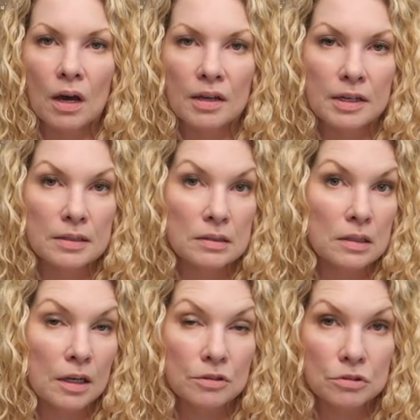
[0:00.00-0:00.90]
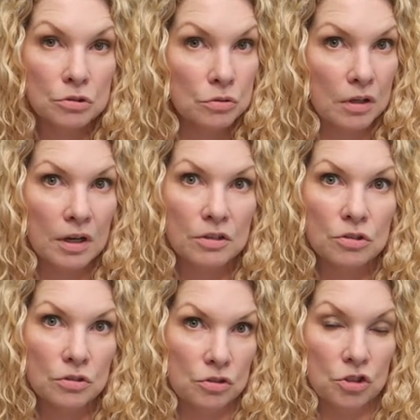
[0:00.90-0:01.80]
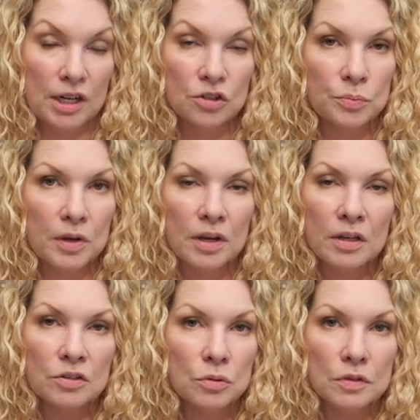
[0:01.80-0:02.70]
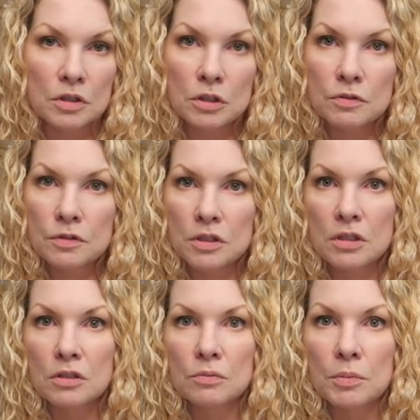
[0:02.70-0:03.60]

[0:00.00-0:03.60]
Uh, like I said, I do not change mine. So everything you've seen